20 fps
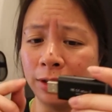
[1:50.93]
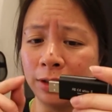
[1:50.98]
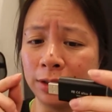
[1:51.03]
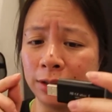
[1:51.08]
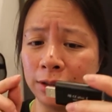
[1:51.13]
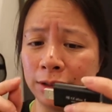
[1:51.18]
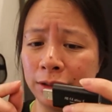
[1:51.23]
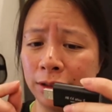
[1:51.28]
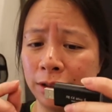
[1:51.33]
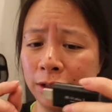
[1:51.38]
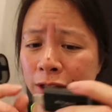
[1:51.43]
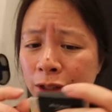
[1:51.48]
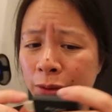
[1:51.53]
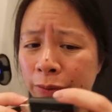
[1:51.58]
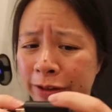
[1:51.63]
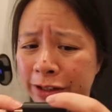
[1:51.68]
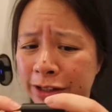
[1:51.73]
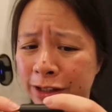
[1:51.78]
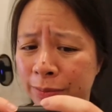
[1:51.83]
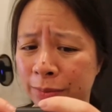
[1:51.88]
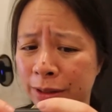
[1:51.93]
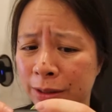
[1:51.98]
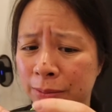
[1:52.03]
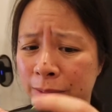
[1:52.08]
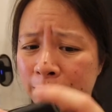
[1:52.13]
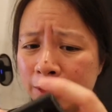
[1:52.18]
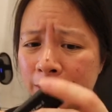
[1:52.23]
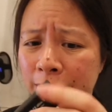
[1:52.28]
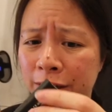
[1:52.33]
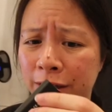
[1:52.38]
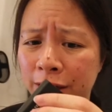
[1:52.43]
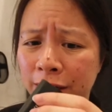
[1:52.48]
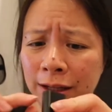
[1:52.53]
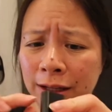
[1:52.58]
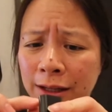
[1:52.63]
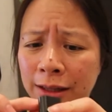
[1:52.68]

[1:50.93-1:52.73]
This is the USB part,